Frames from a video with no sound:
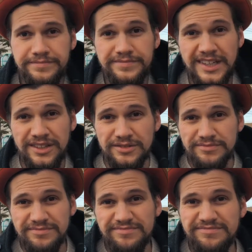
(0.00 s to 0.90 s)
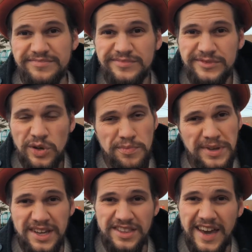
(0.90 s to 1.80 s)
Now, don't
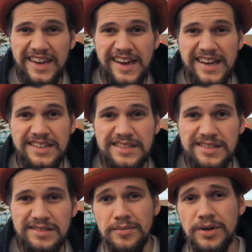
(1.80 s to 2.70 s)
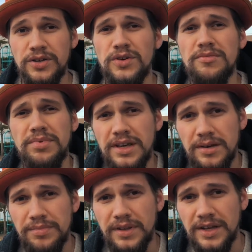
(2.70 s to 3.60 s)
be a jackass, but you can be
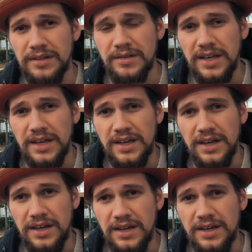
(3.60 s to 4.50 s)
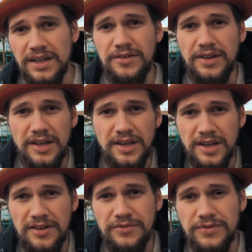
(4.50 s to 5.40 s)
impolite uh, if,
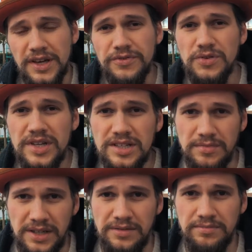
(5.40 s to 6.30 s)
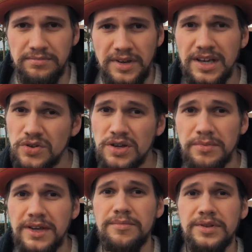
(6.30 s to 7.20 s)
if, if you need to be. And you can
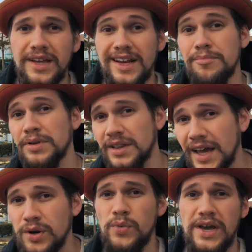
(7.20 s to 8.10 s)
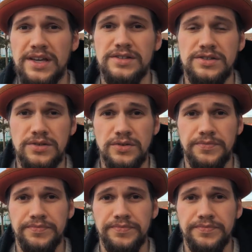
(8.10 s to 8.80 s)
be impolite in polite ways too.